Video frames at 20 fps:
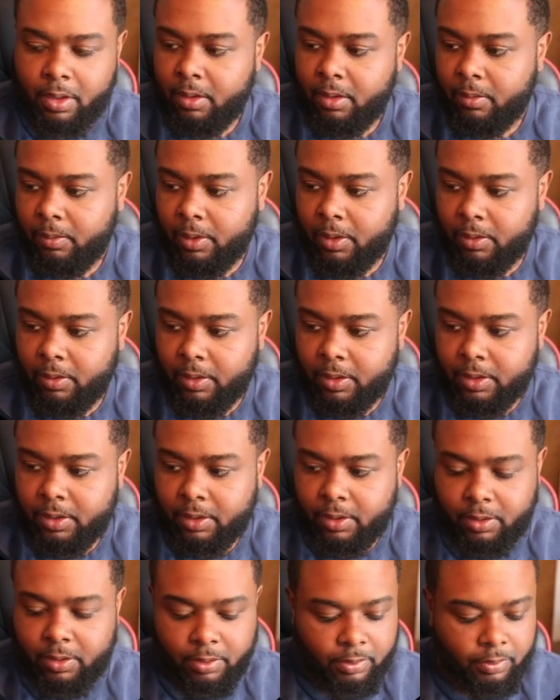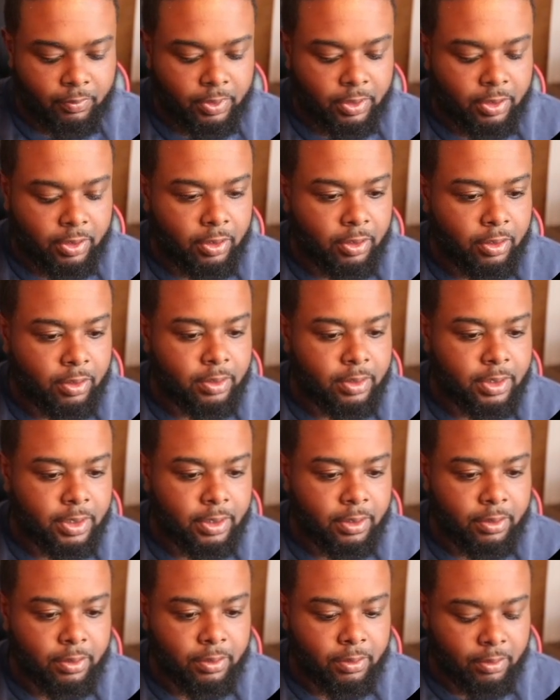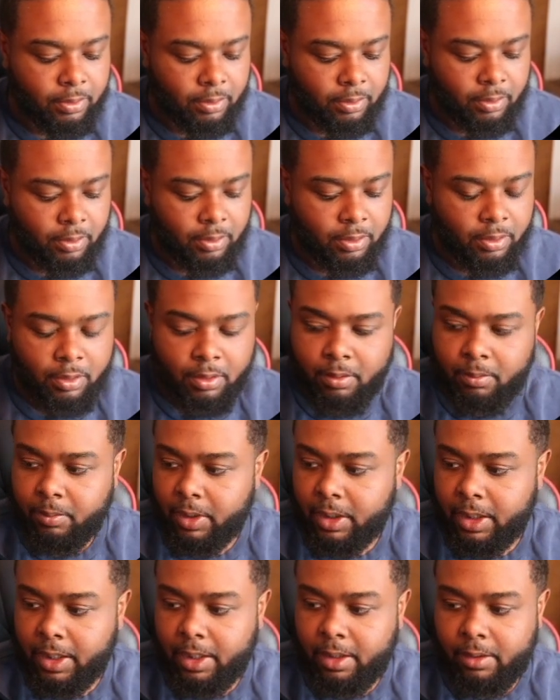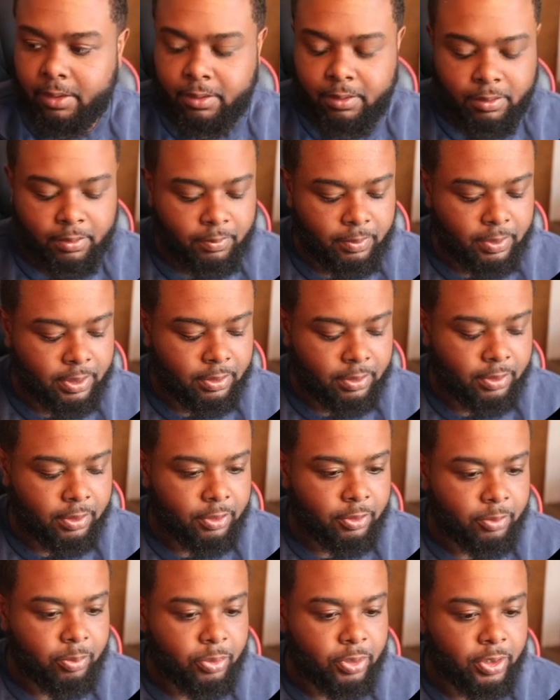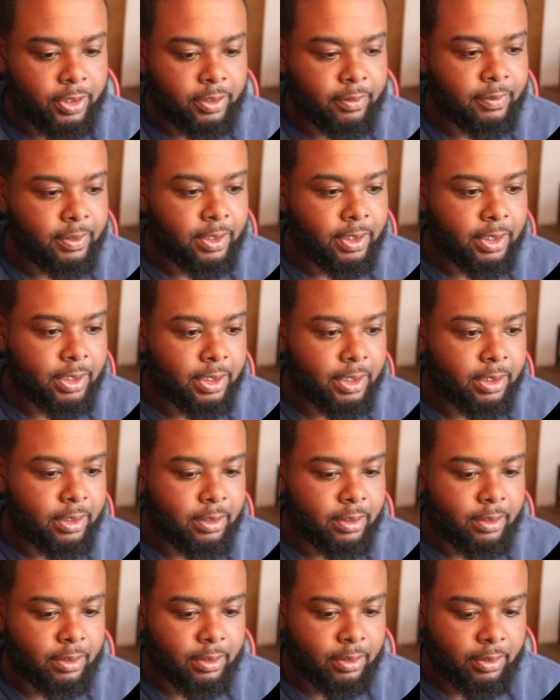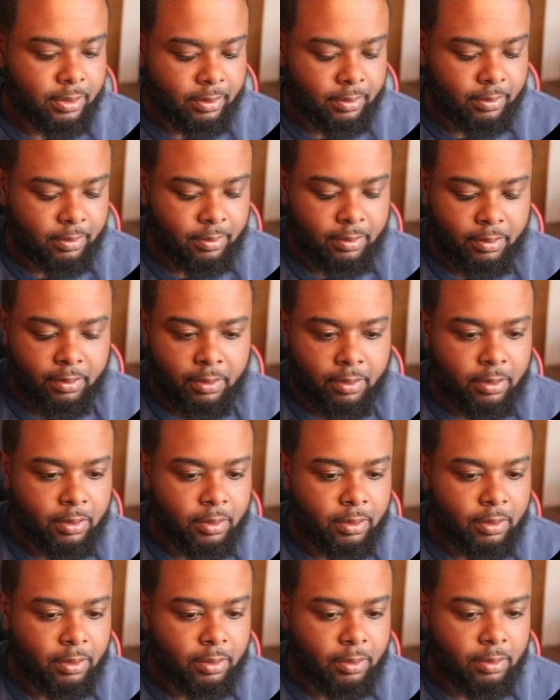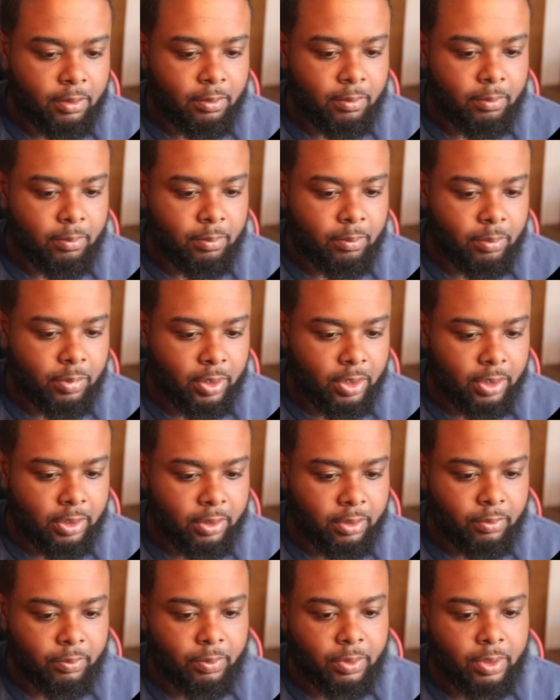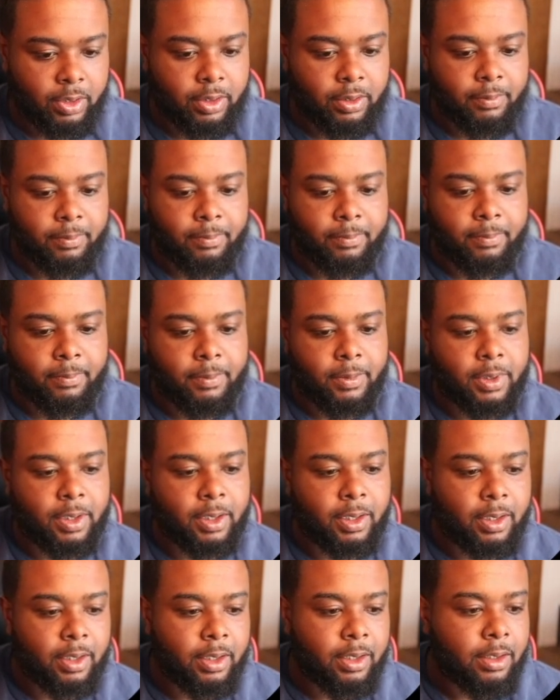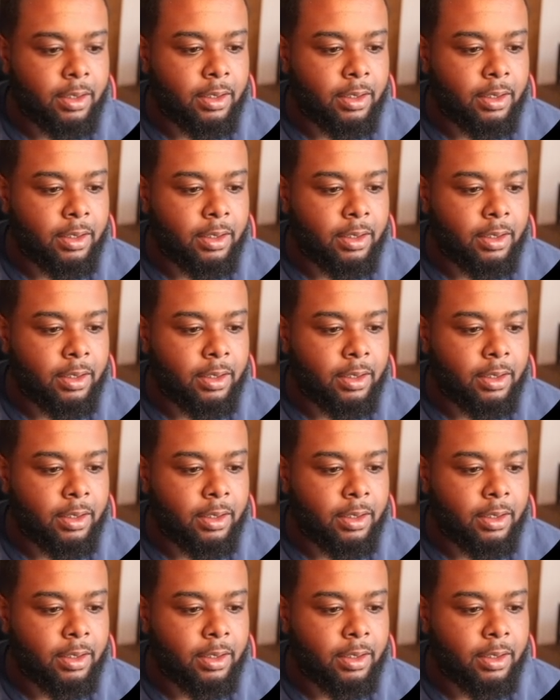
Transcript: We're going to do return zero but else, we're just going to do prev index plus one, right?